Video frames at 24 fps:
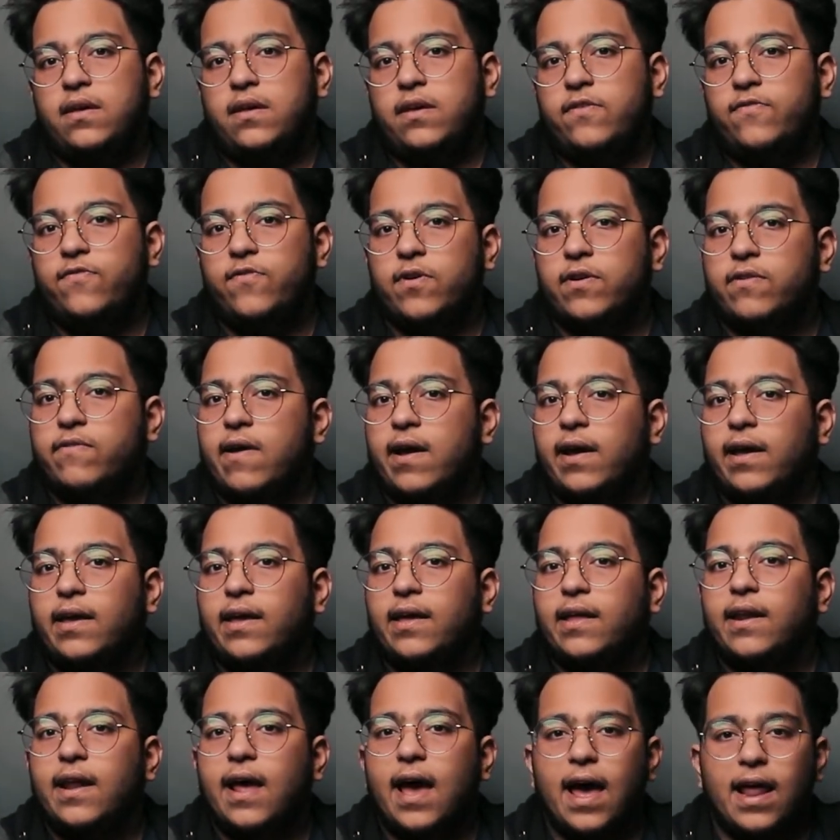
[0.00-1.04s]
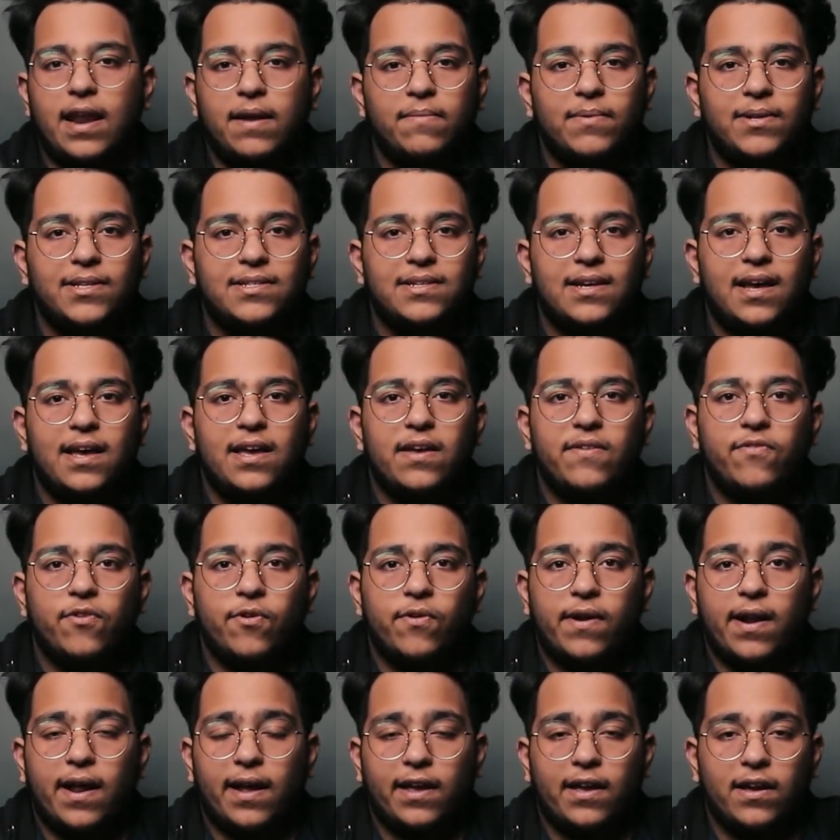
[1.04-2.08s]
If you're tracking an animal's eye, if you're
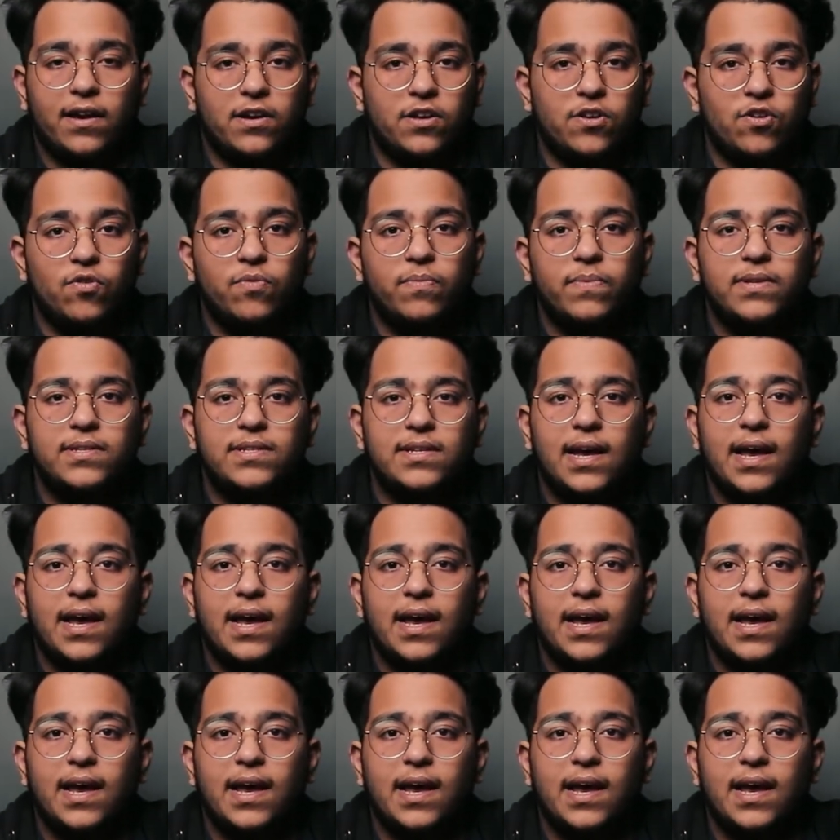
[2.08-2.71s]
tracking a human's